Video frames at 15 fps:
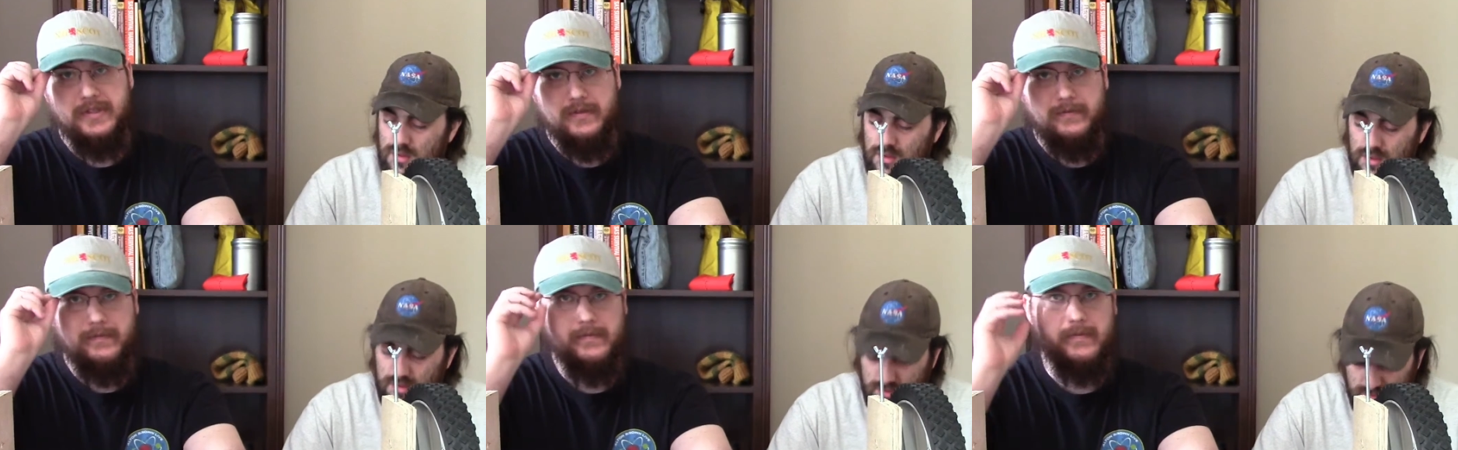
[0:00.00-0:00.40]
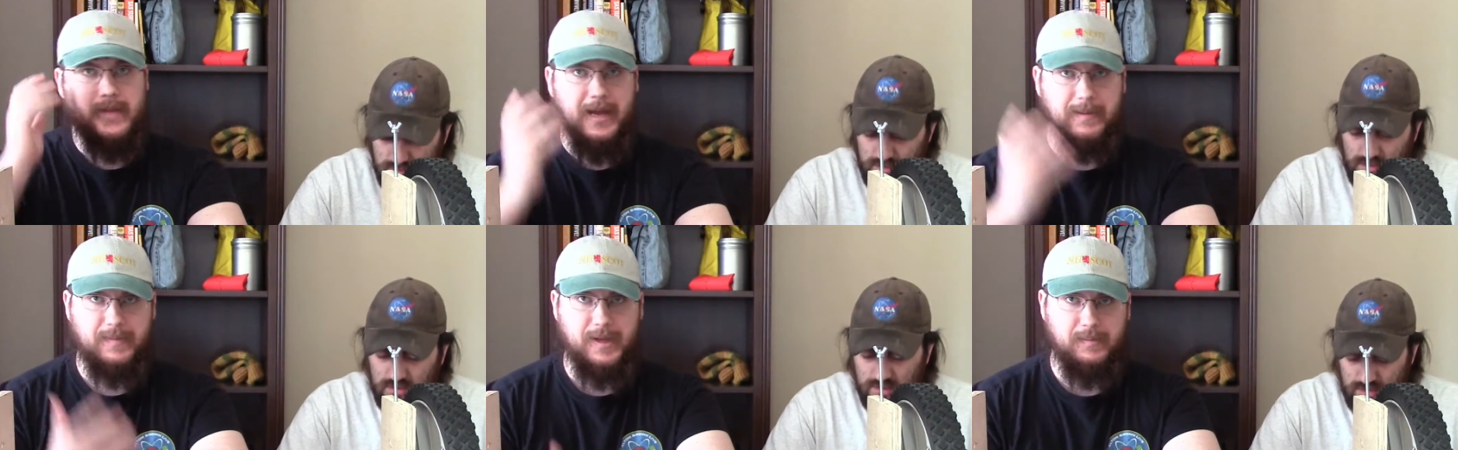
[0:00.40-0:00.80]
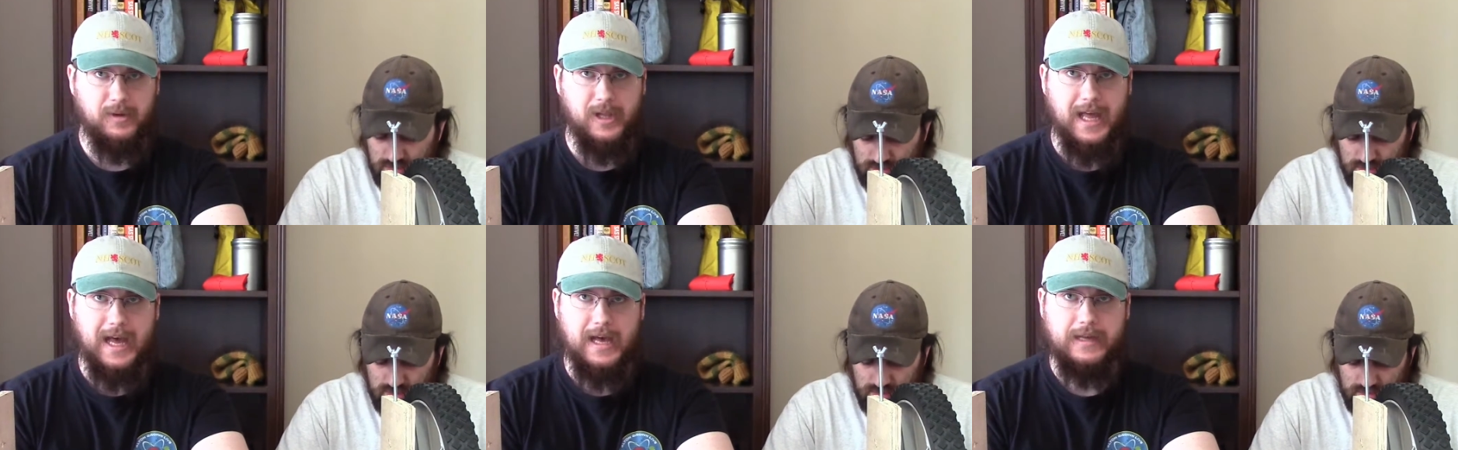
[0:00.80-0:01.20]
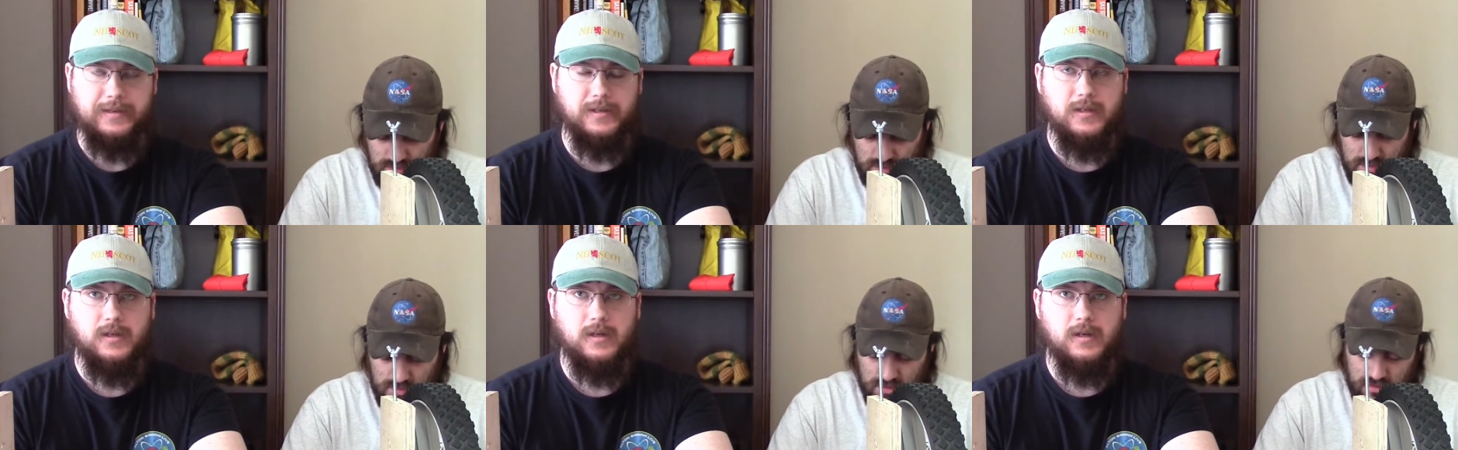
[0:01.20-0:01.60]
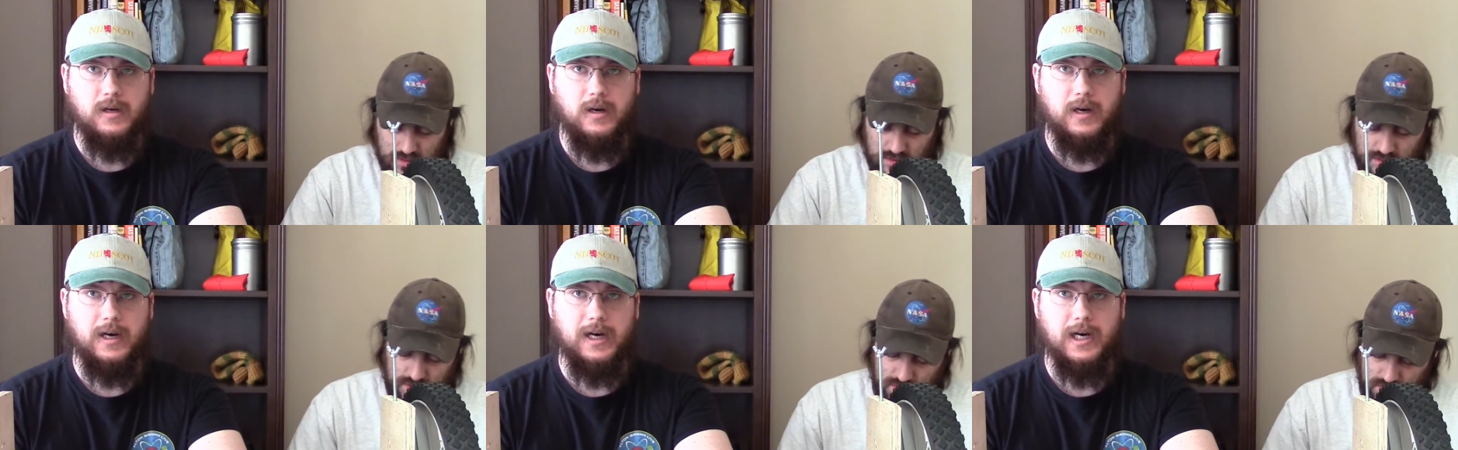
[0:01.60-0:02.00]
Speaker 1: of that people had
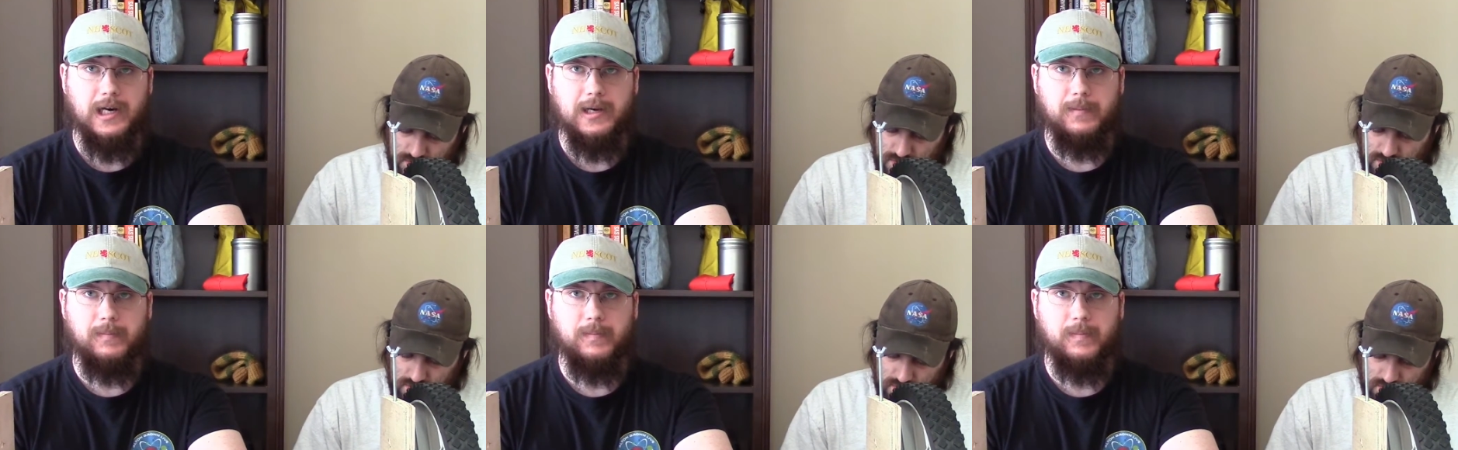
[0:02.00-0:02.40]
um,